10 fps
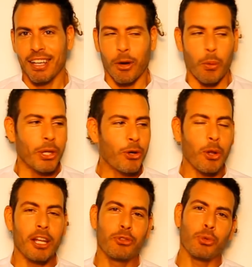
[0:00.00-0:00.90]
We
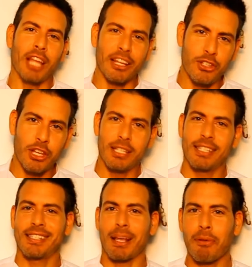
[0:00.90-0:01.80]
call it to
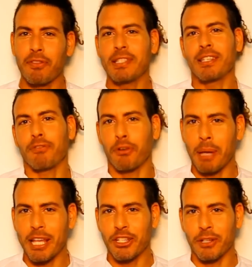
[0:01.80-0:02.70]
digest some of this
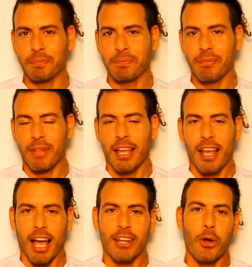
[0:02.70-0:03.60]
information.
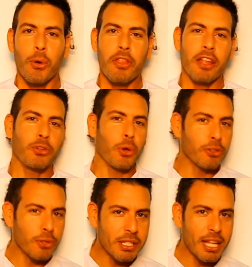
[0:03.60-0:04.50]
I know that you
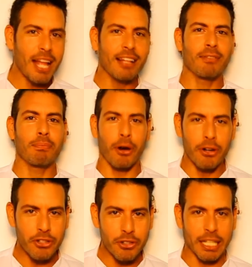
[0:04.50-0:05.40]
understand
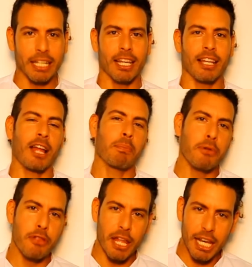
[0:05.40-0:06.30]
partially and
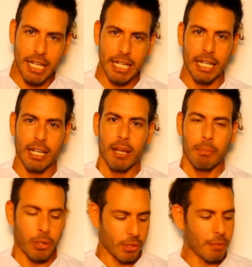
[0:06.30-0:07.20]
hypothetically
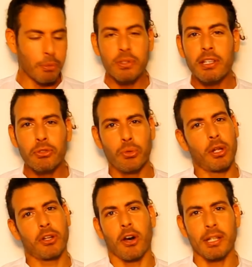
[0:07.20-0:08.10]
because I'm using
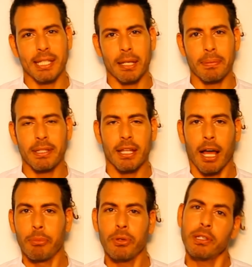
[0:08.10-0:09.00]
dual concepts.
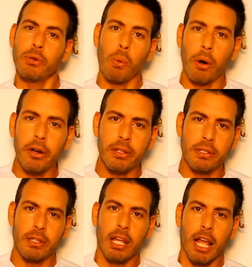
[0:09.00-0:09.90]
I'm using
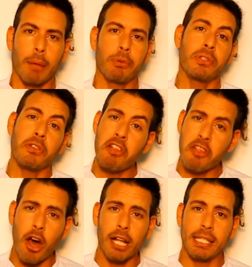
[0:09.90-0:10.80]
words. I'm using
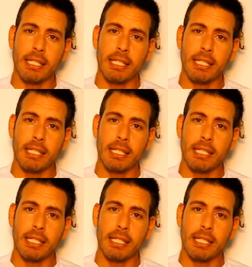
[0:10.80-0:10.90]
thoughts.